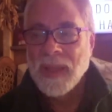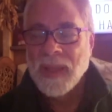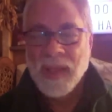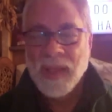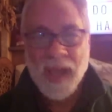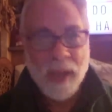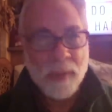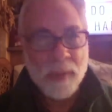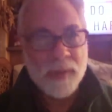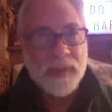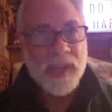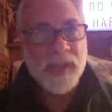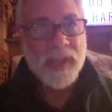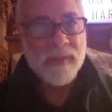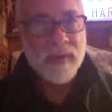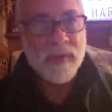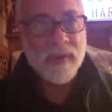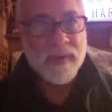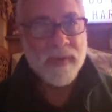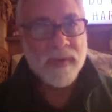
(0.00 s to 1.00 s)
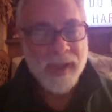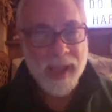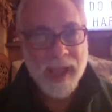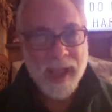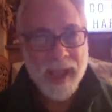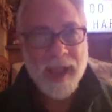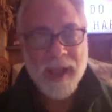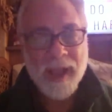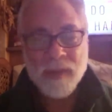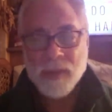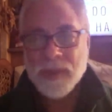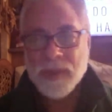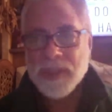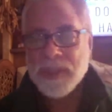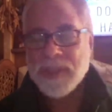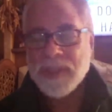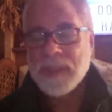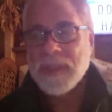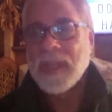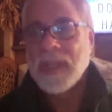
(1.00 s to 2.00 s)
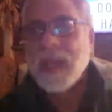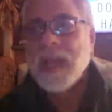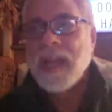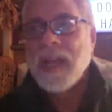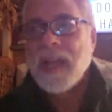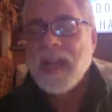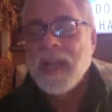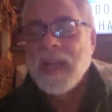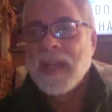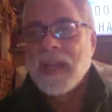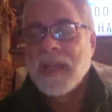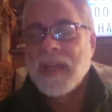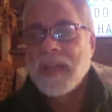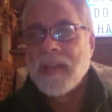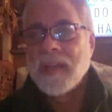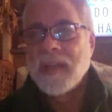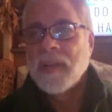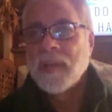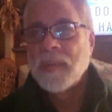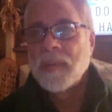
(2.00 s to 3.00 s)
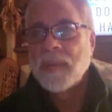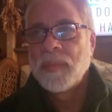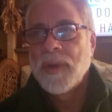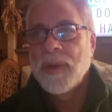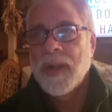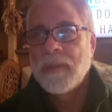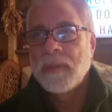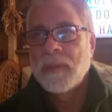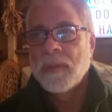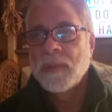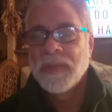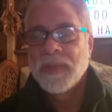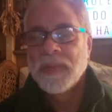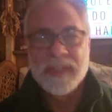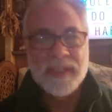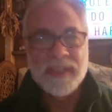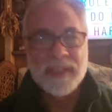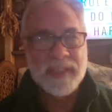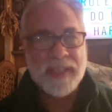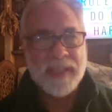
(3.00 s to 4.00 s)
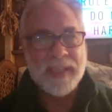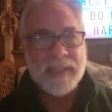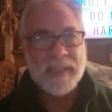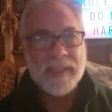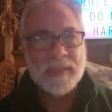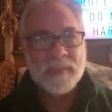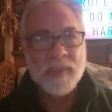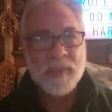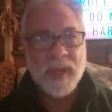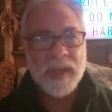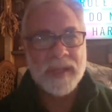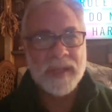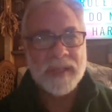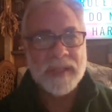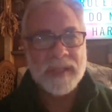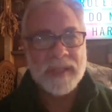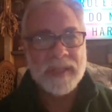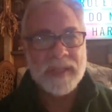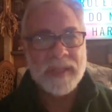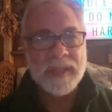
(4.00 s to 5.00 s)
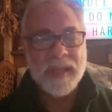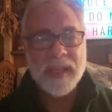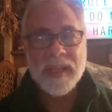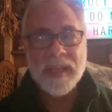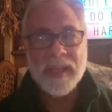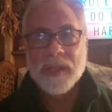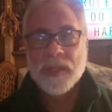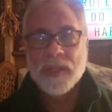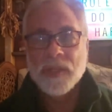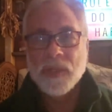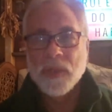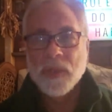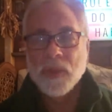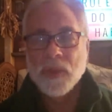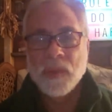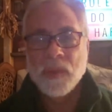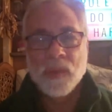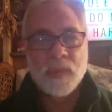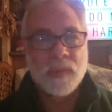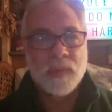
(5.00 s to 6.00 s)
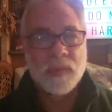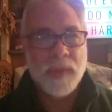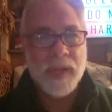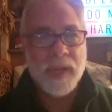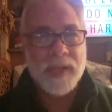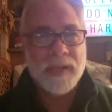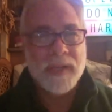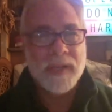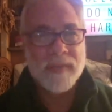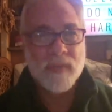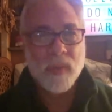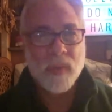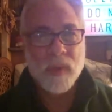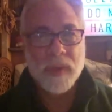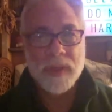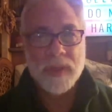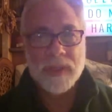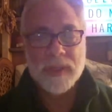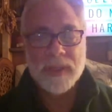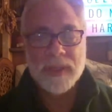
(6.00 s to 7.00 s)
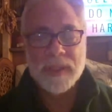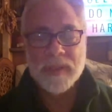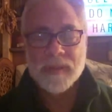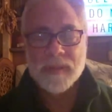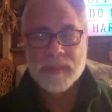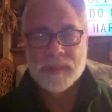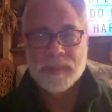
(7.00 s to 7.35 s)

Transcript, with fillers: I will never forget, I was. Uh, probably six months into my divorce.